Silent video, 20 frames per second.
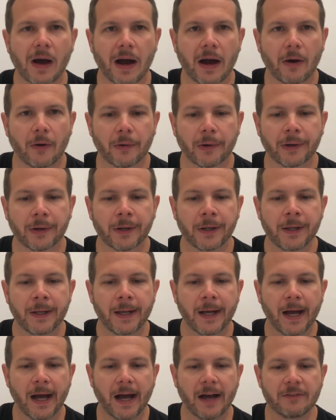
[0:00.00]
our
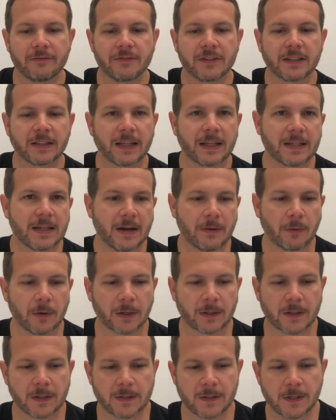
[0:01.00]
VLAN
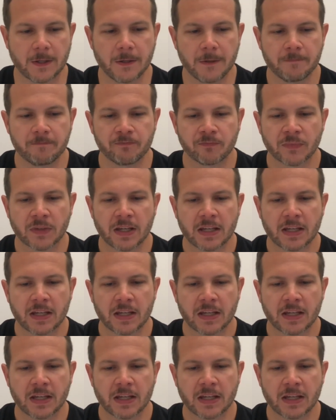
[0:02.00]
network that's here.